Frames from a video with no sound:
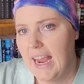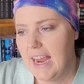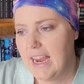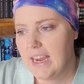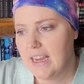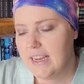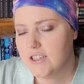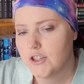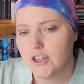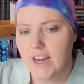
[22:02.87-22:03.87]
a
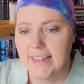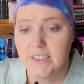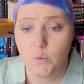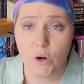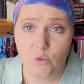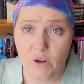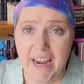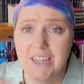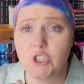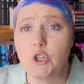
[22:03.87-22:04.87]
intern at this one
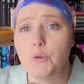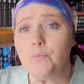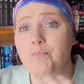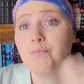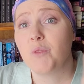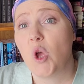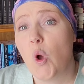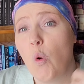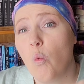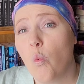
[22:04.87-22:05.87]
ranch
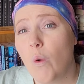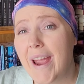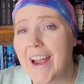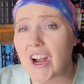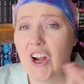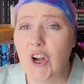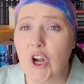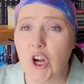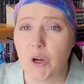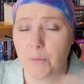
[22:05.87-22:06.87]

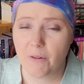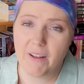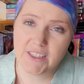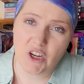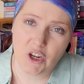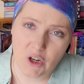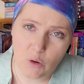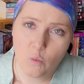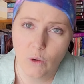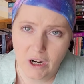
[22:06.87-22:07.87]
where her professor
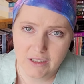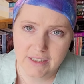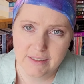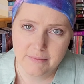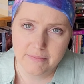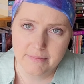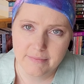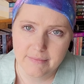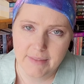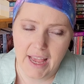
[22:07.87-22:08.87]
works.
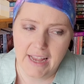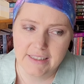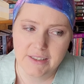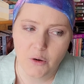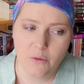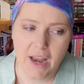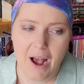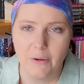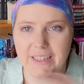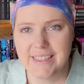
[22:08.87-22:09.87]
And so
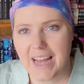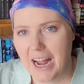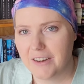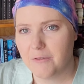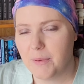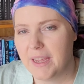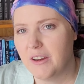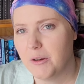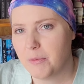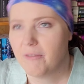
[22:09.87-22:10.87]
now he's kind of
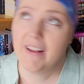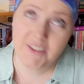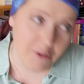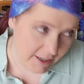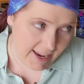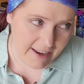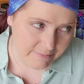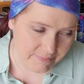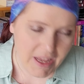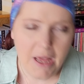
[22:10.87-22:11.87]
being her professor again.
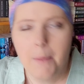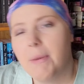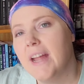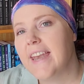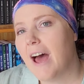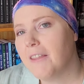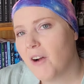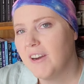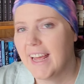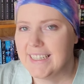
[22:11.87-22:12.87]
But now they've
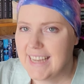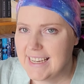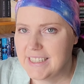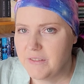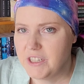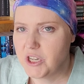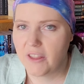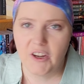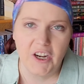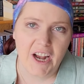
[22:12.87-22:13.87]
already had a taste of each
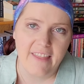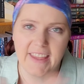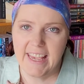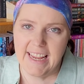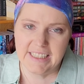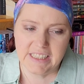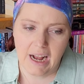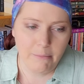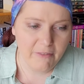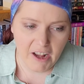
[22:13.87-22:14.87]
other and they can't
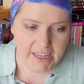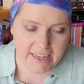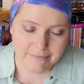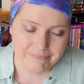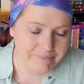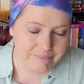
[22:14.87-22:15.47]
stop fucking.